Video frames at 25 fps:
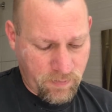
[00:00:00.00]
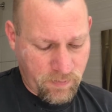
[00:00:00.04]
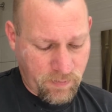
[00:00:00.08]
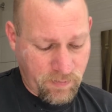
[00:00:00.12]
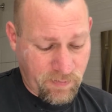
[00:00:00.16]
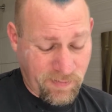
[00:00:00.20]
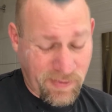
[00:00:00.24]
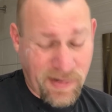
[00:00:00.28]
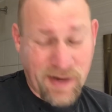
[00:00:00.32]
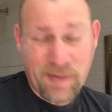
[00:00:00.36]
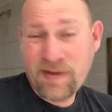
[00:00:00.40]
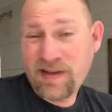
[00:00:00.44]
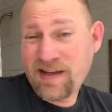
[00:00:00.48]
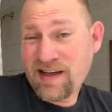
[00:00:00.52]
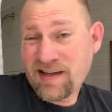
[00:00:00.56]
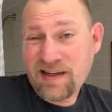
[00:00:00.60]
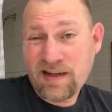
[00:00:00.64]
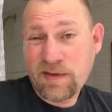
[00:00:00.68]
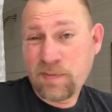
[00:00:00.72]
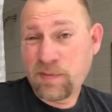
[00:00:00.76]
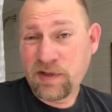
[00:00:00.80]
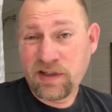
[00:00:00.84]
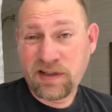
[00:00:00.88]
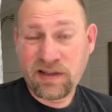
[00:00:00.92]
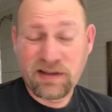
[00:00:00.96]
maybe that
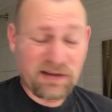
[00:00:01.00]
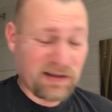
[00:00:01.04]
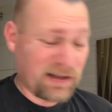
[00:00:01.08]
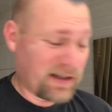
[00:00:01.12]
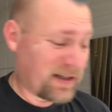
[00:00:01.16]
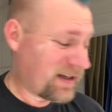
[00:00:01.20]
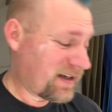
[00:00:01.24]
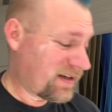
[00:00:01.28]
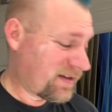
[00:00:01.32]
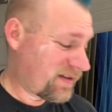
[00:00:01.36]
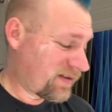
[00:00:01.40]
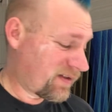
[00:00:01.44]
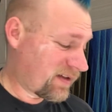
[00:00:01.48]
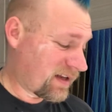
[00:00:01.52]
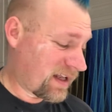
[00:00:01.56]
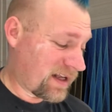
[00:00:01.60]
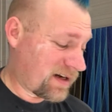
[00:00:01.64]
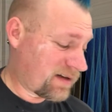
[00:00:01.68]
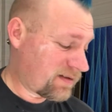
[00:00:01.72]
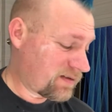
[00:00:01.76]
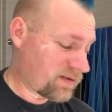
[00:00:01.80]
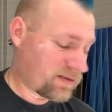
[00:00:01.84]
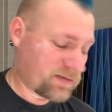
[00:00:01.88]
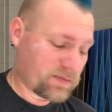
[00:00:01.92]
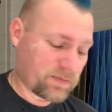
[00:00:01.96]
company, I guess. I
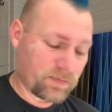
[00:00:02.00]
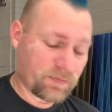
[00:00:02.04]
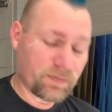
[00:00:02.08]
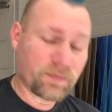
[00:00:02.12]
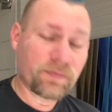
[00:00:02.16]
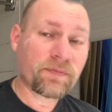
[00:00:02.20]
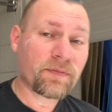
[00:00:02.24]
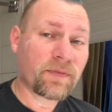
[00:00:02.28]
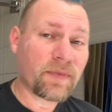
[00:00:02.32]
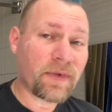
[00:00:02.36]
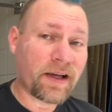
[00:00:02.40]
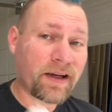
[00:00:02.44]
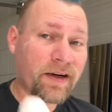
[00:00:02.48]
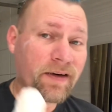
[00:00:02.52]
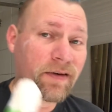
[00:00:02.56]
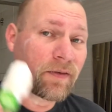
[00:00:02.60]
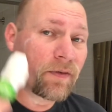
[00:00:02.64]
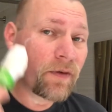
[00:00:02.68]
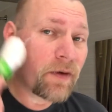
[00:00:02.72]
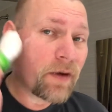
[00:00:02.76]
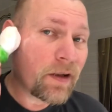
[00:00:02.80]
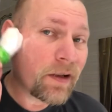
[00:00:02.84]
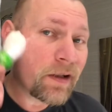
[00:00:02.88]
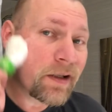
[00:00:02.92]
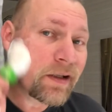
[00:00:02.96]
don't know.
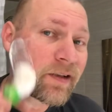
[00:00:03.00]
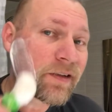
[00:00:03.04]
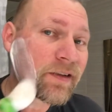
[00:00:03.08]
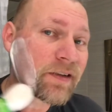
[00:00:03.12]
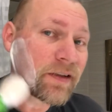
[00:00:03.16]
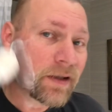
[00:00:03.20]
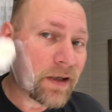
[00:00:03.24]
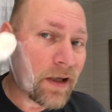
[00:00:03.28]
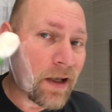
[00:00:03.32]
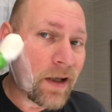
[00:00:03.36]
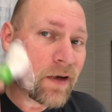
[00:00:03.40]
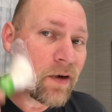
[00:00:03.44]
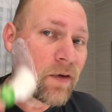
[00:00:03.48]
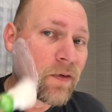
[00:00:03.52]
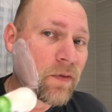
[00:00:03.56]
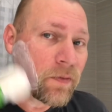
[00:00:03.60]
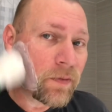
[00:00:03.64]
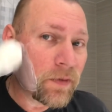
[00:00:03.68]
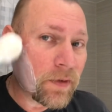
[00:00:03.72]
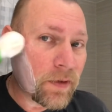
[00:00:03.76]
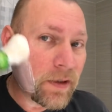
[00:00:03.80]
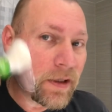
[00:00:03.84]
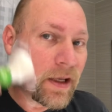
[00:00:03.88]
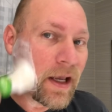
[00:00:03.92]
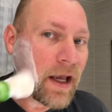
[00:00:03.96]
Like I said, I don't
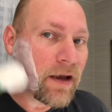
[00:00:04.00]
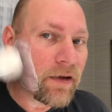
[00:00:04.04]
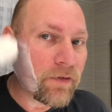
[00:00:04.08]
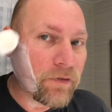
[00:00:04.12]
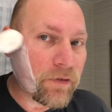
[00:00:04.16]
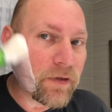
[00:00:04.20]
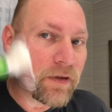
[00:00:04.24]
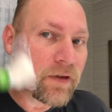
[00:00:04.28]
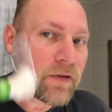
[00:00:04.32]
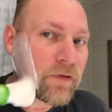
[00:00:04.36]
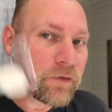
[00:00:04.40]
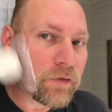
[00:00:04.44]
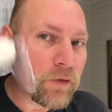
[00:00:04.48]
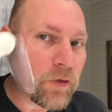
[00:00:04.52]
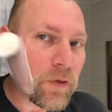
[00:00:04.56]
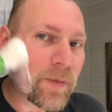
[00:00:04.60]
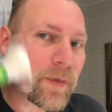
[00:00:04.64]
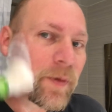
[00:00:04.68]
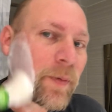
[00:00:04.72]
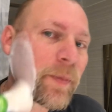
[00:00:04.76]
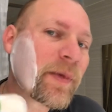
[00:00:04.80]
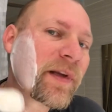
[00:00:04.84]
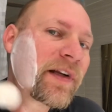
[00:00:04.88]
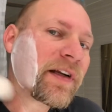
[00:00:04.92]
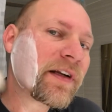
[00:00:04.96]
really have an informed
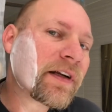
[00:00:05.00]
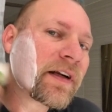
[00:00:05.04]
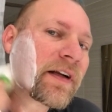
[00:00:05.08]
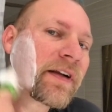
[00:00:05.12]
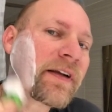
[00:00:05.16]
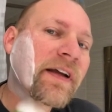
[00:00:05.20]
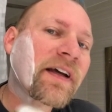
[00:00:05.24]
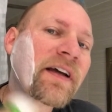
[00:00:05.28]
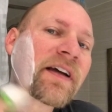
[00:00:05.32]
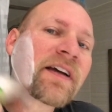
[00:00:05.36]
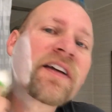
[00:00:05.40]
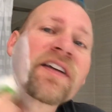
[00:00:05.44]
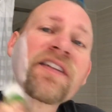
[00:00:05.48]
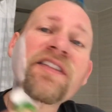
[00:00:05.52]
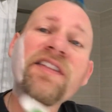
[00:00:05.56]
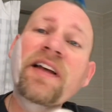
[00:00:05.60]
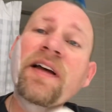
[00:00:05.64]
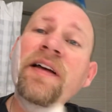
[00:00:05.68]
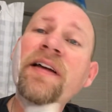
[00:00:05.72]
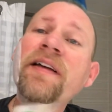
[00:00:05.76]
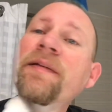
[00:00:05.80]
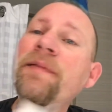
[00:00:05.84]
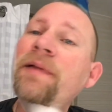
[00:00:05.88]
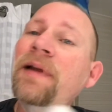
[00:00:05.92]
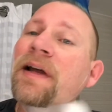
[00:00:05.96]
opinion on that because
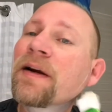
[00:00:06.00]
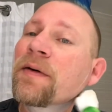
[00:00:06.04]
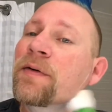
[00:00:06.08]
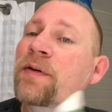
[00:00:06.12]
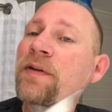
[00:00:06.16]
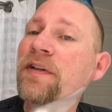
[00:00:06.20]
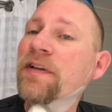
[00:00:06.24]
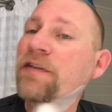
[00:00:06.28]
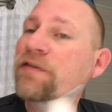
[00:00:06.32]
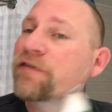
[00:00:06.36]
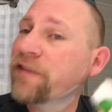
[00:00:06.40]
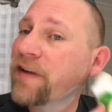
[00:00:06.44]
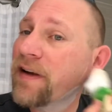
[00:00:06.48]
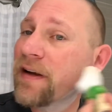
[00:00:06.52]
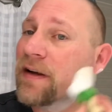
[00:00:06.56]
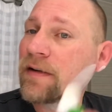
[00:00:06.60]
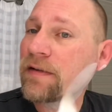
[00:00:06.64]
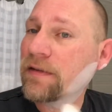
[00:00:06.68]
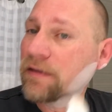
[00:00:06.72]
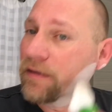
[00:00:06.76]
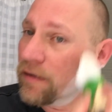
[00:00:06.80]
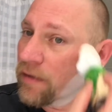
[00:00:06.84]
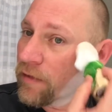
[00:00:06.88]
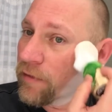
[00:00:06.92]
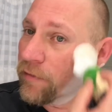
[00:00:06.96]
I'm not really
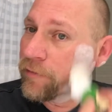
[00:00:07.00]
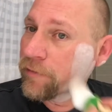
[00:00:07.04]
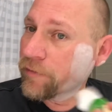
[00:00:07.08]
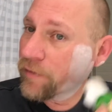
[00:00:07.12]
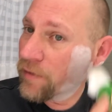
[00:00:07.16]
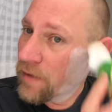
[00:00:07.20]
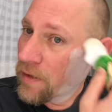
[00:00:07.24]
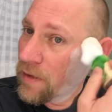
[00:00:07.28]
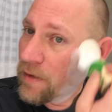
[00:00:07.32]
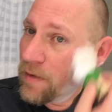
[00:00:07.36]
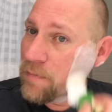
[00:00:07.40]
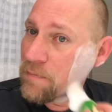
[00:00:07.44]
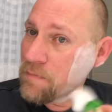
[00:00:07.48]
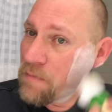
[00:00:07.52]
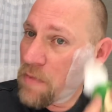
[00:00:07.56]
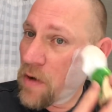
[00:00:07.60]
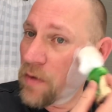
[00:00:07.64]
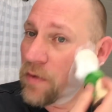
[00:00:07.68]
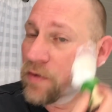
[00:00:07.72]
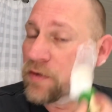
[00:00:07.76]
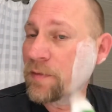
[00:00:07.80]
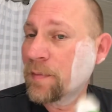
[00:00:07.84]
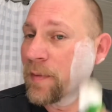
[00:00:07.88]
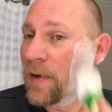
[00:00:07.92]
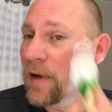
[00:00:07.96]
fond of
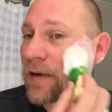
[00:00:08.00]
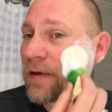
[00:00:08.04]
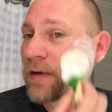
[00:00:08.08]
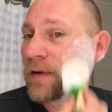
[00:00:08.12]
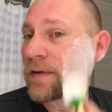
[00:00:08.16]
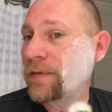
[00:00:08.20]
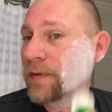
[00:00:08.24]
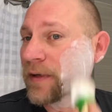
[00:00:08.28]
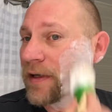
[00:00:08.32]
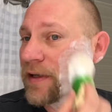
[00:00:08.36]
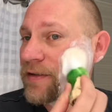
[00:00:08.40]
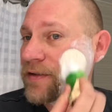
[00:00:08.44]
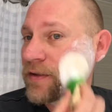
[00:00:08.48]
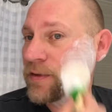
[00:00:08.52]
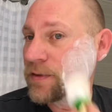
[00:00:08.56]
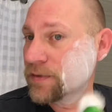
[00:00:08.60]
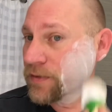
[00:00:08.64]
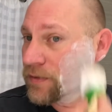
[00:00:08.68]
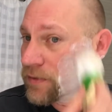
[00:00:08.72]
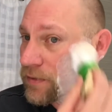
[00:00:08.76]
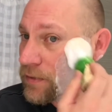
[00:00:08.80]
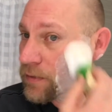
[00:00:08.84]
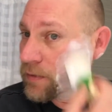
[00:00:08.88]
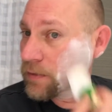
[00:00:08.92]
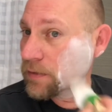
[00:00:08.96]
most modern
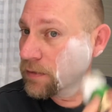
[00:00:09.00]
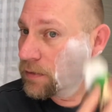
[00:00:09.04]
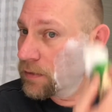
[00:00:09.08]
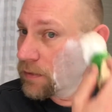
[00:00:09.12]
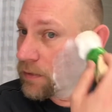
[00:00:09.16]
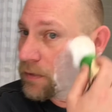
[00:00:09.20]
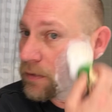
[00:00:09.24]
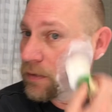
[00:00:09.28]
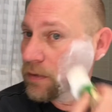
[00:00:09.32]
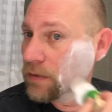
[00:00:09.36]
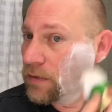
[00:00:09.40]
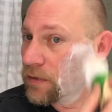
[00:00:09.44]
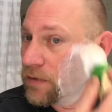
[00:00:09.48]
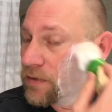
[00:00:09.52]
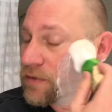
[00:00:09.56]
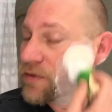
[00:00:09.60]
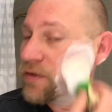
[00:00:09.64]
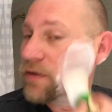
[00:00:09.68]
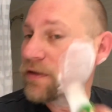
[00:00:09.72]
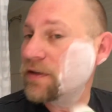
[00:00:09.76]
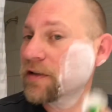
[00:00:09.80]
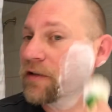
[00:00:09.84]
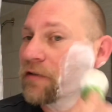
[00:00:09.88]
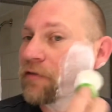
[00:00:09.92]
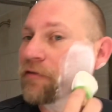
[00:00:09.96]
razors. There's
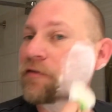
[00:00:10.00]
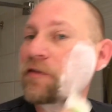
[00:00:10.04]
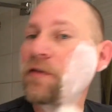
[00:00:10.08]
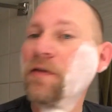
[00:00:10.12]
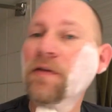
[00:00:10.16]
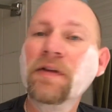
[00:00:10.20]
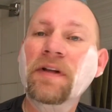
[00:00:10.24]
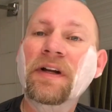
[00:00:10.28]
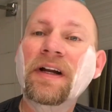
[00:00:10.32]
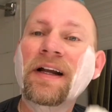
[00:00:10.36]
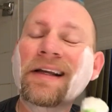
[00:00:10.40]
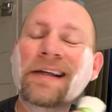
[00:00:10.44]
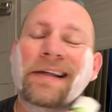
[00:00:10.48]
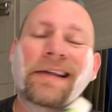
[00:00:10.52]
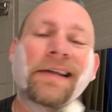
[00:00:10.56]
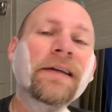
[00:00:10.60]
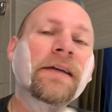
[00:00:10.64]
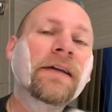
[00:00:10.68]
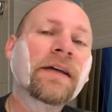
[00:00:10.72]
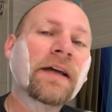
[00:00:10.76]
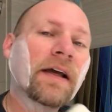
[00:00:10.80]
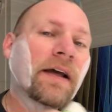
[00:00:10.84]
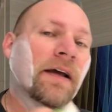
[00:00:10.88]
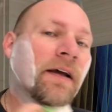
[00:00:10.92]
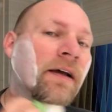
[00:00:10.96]
only a few that I
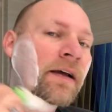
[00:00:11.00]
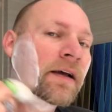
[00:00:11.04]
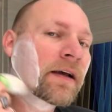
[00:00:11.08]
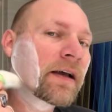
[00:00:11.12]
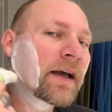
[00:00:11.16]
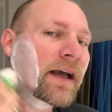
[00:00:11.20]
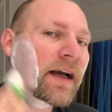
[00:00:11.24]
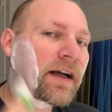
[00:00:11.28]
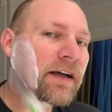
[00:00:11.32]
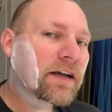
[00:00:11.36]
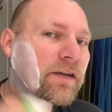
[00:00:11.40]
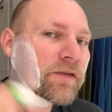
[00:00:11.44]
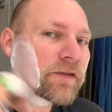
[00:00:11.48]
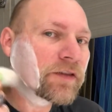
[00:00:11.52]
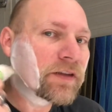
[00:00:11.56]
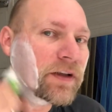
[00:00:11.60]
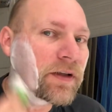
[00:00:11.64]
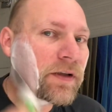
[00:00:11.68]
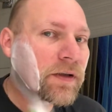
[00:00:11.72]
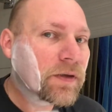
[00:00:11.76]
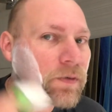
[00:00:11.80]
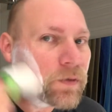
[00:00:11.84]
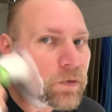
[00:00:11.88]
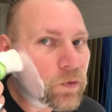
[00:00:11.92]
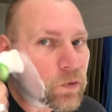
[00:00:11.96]
actively
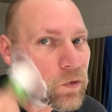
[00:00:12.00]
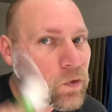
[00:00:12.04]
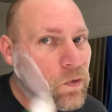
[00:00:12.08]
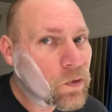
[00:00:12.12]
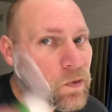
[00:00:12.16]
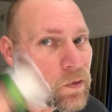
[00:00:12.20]
use.